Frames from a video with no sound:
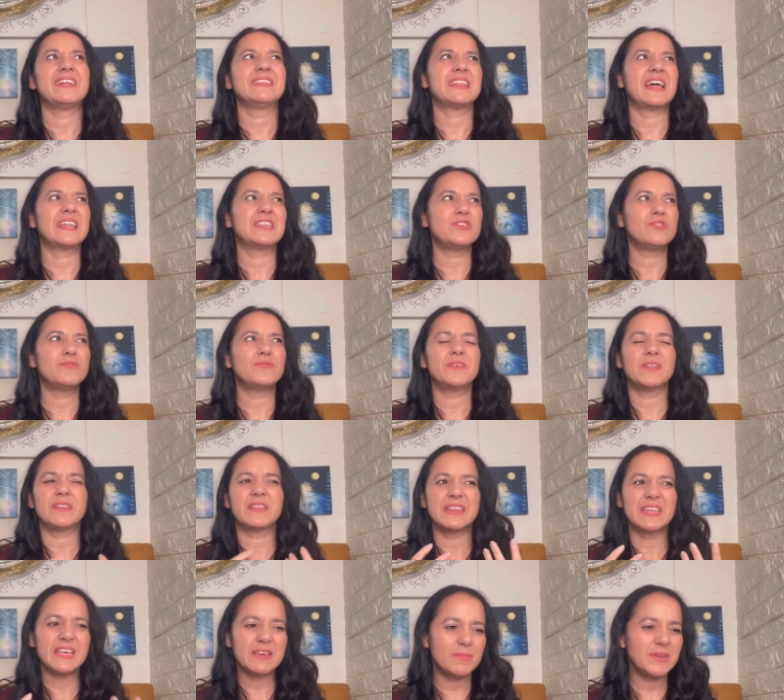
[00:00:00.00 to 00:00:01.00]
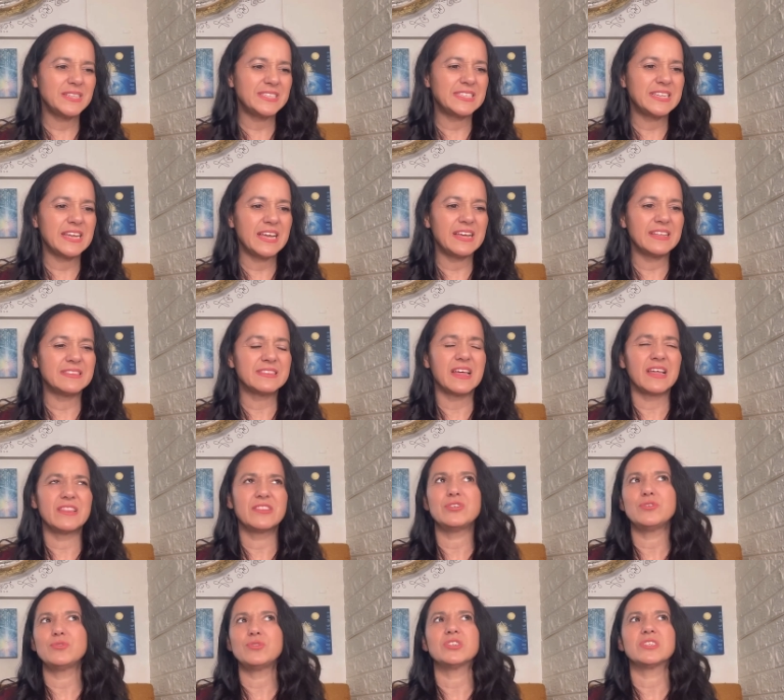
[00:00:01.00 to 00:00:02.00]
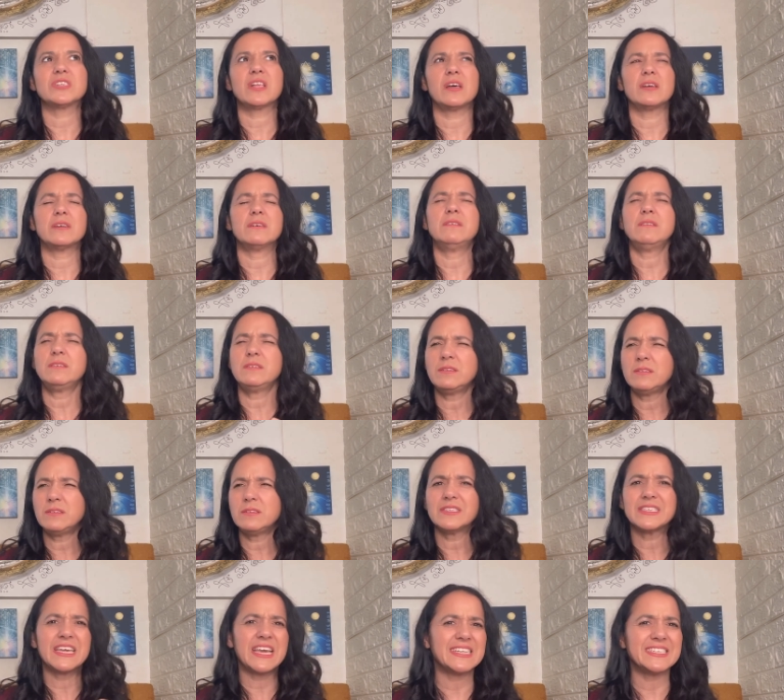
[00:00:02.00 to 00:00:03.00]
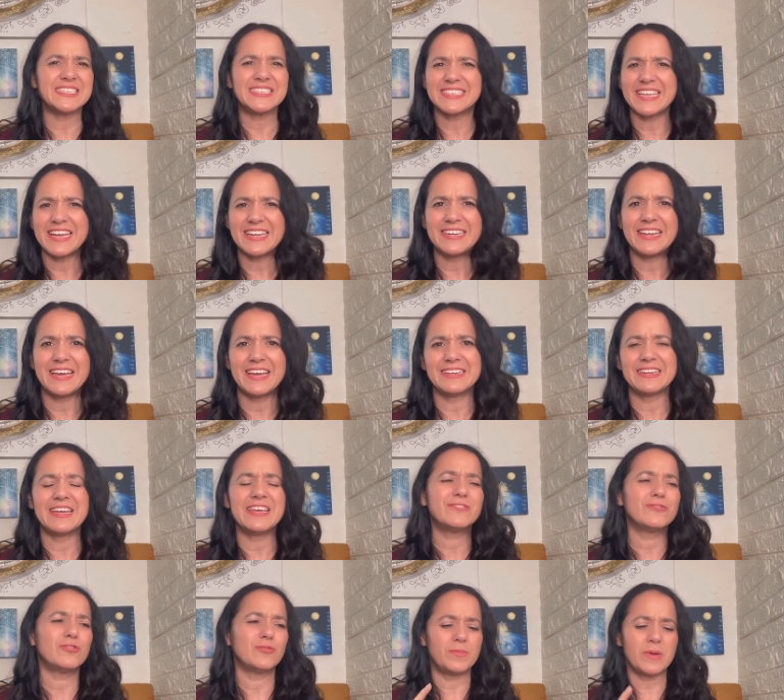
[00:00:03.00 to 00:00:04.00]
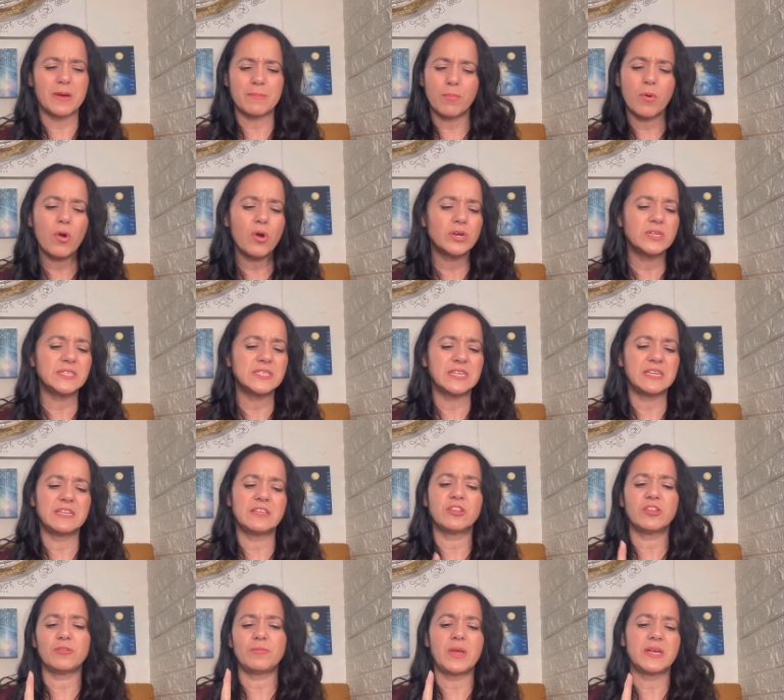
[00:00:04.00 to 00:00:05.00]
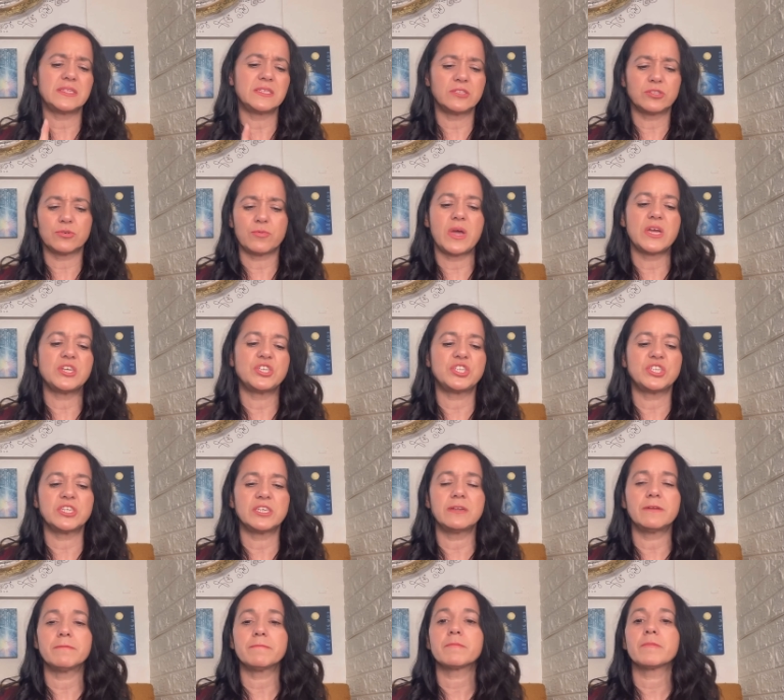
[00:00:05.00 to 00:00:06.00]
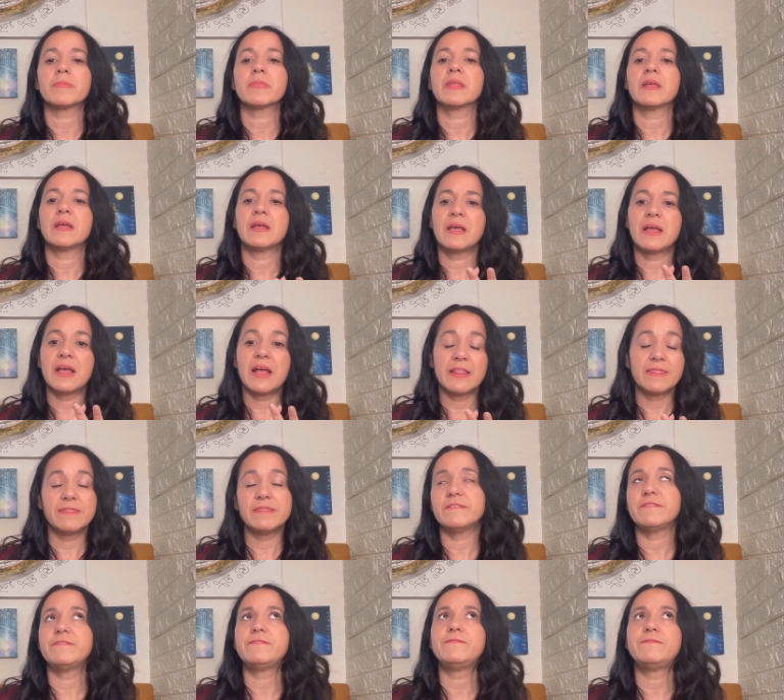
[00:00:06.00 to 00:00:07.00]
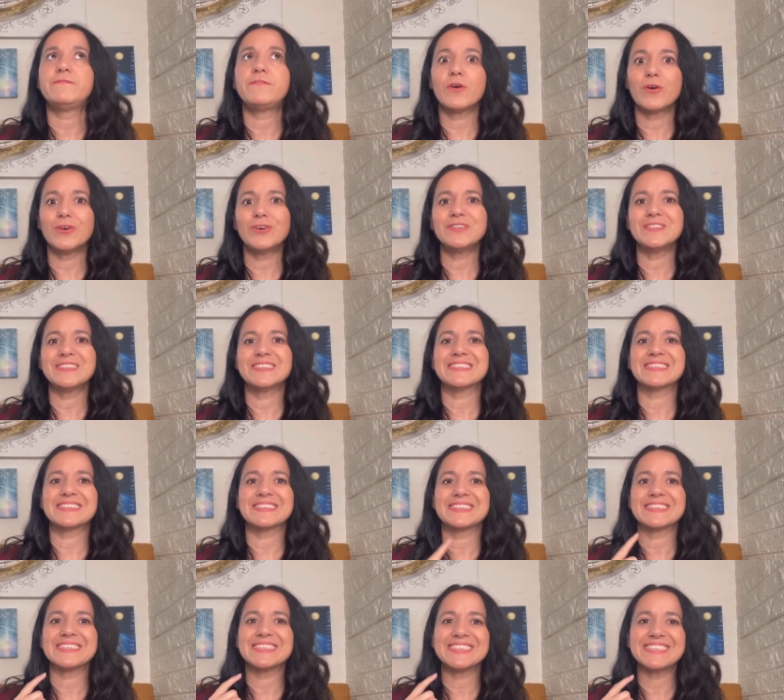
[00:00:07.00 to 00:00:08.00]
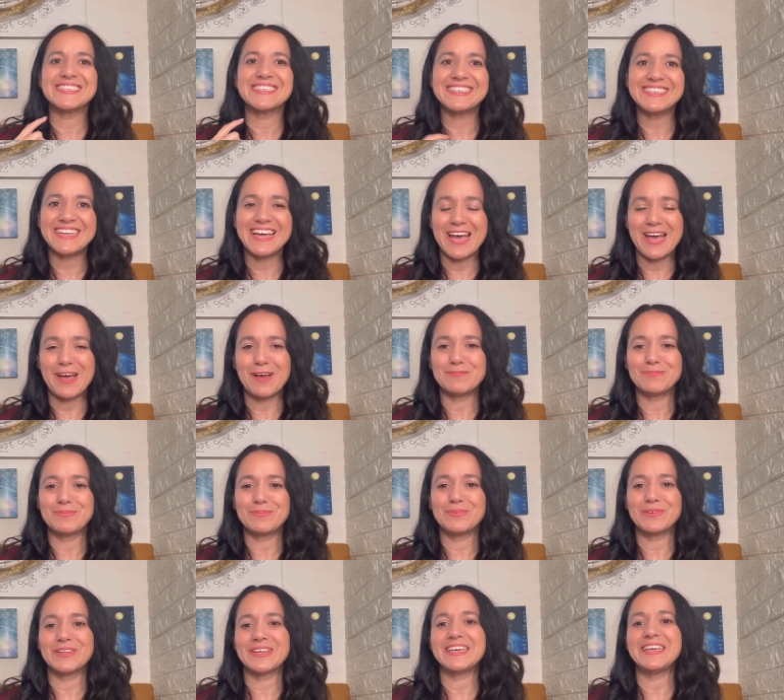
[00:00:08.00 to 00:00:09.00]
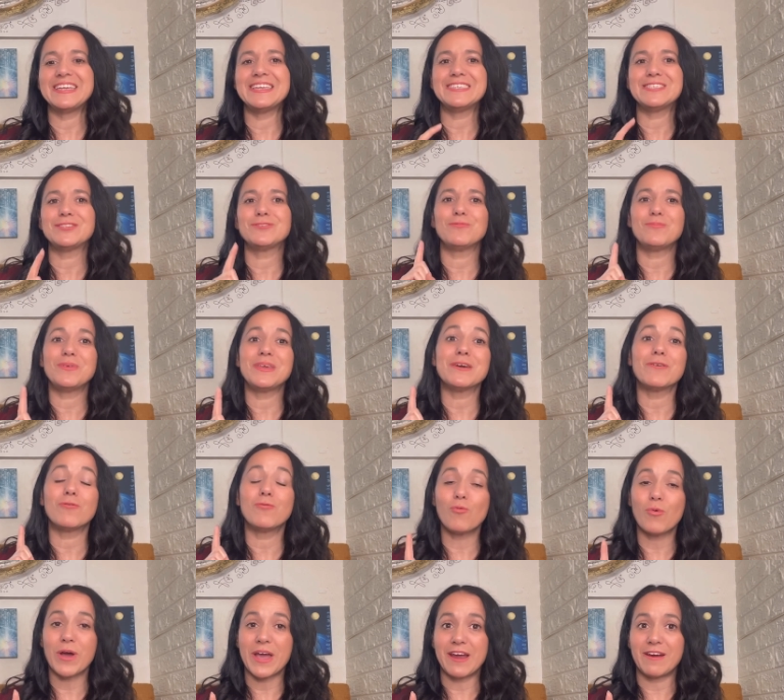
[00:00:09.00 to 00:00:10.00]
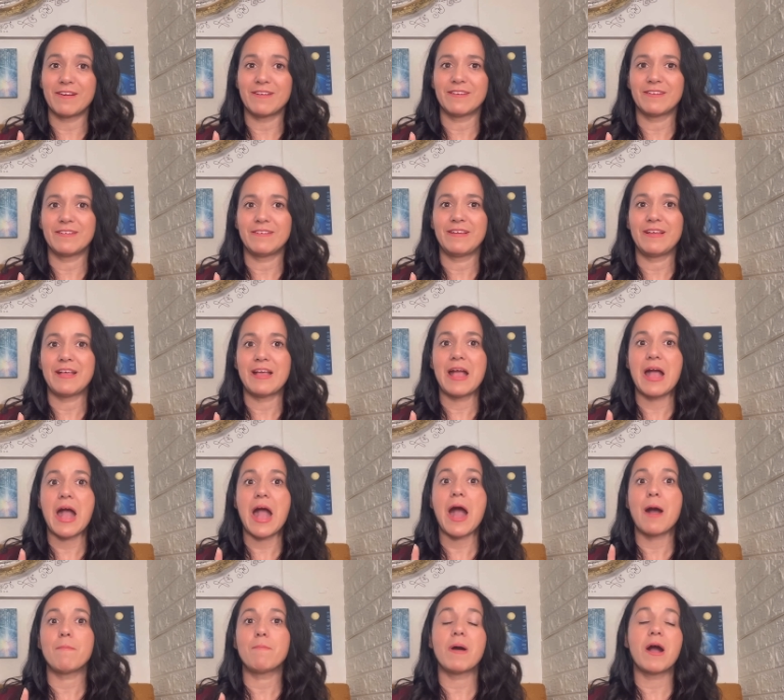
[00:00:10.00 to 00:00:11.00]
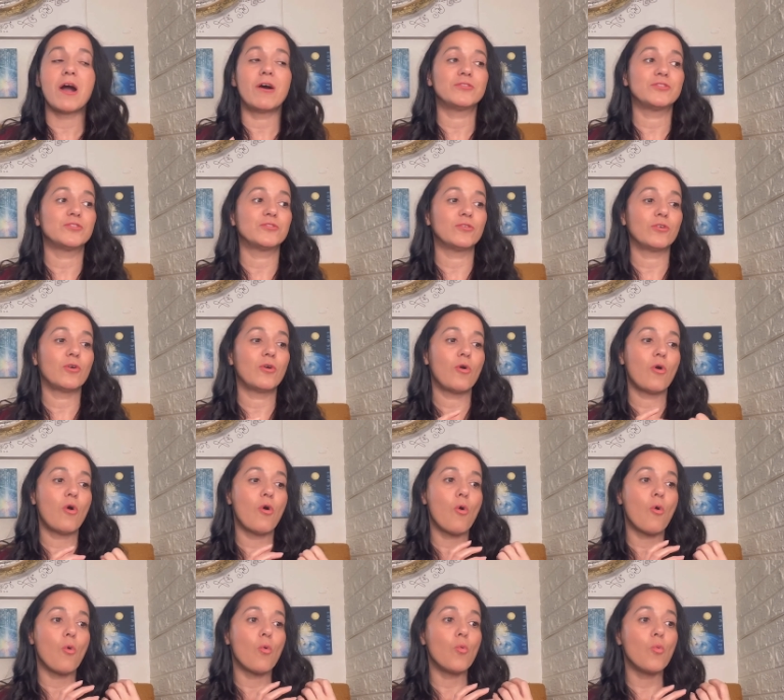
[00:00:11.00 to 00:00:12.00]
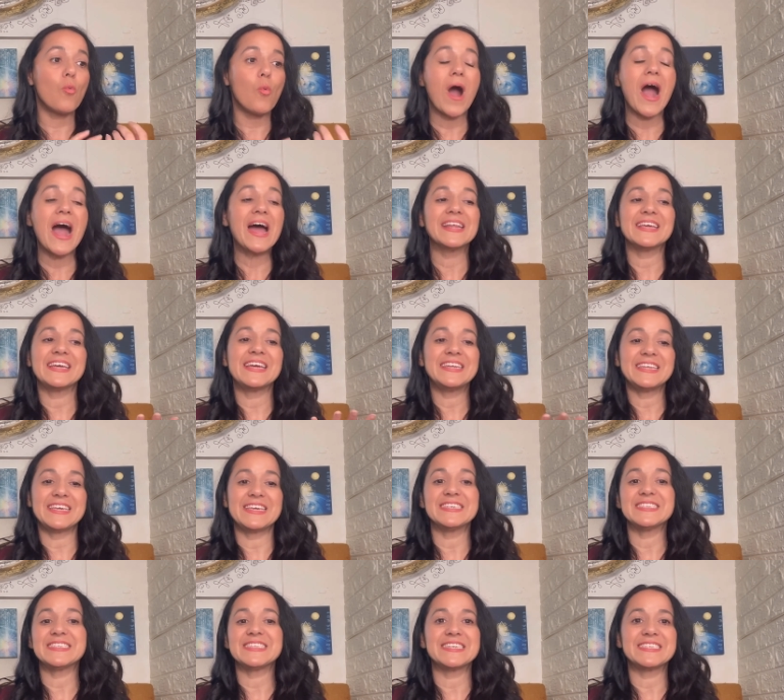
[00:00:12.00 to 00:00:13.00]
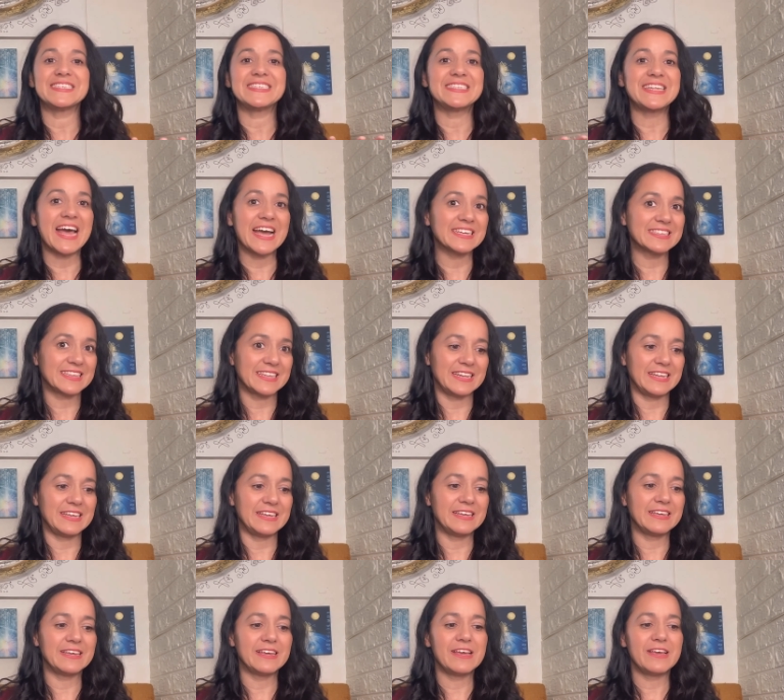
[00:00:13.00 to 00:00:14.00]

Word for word: that you feel limited, that you just like, oh, can't stand it. It could be a person, it could be a situation. The first step it is to be aware about what it is exactly